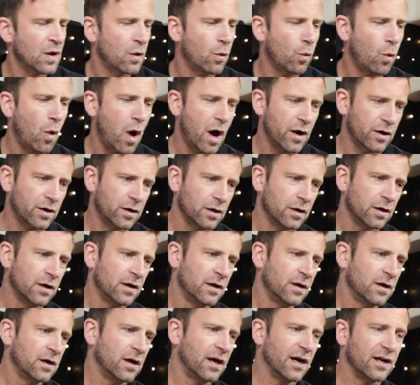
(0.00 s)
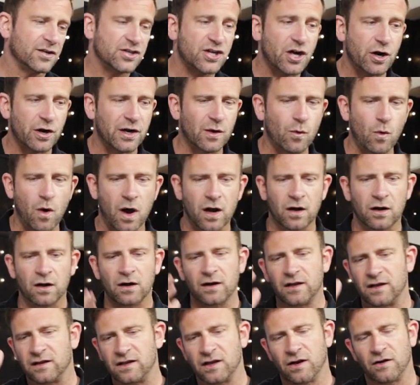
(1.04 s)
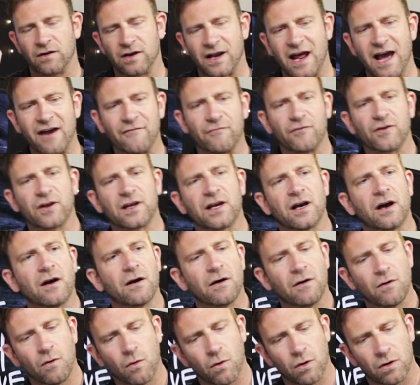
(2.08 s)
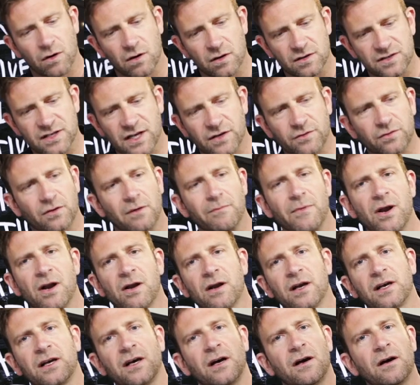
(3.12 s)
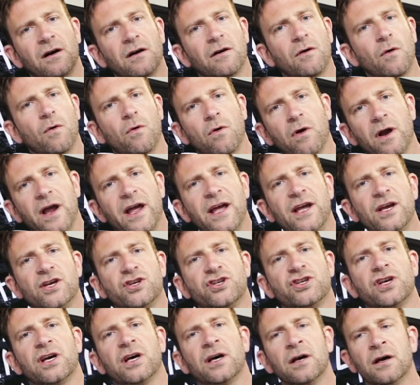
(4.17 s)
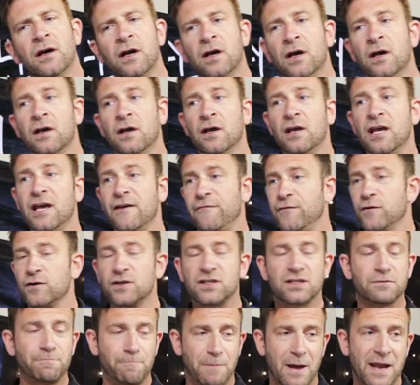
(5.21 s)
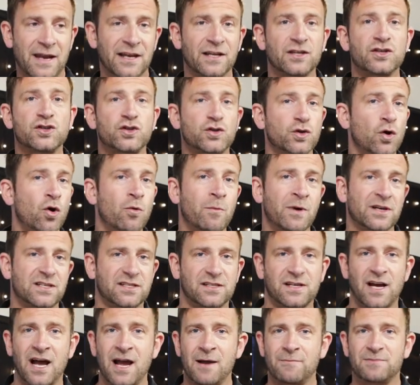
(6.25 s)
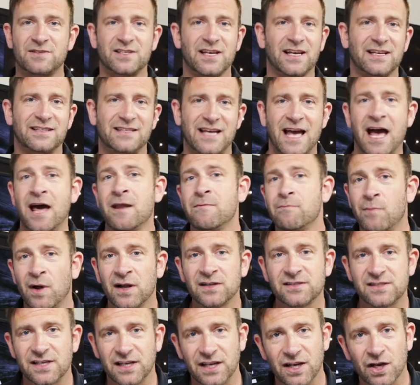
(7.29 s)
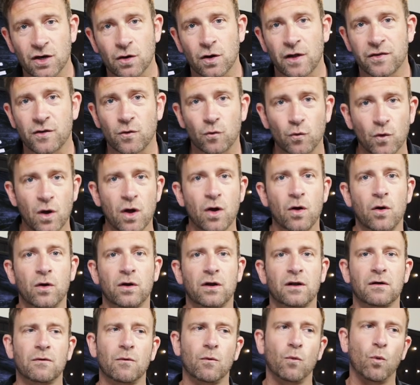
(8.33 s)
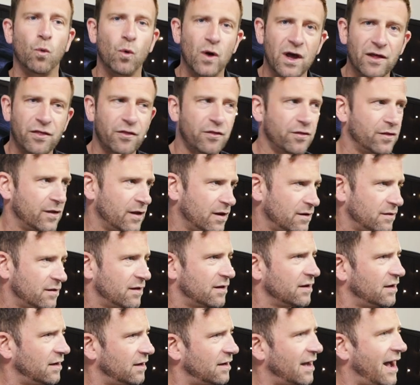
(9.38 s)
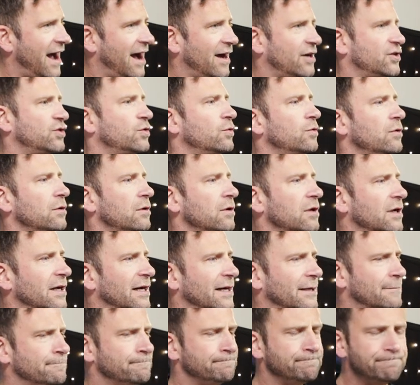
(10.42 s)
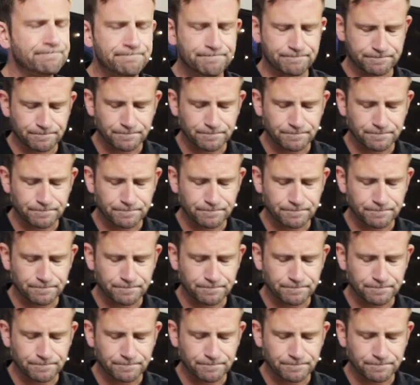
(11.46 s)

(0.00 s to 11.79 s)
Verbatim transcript: water, Charity Water, you know, in Africa or Central America or Asia, if you're spending so much time, say 10 months a year on the road with the actual